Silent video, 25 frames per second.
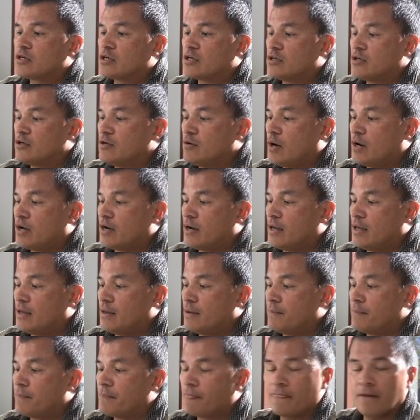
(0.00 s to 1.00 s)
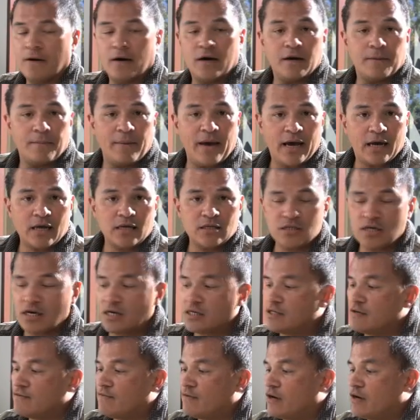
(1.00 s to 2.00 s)
you can do on a on a
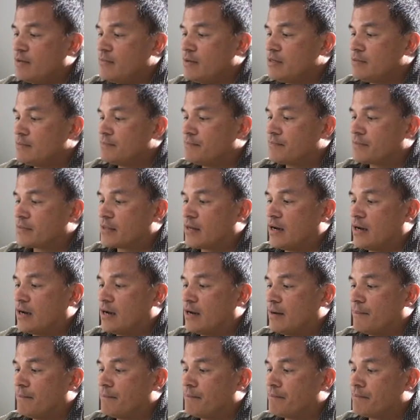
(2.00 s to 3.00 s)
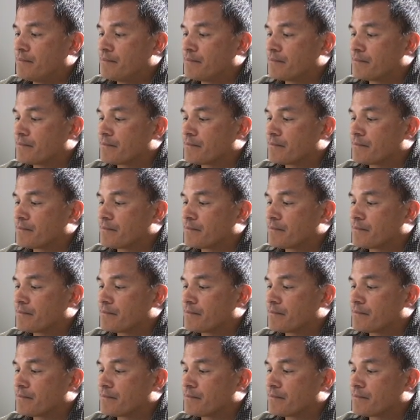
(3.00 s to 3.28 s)
Macintosh environment um,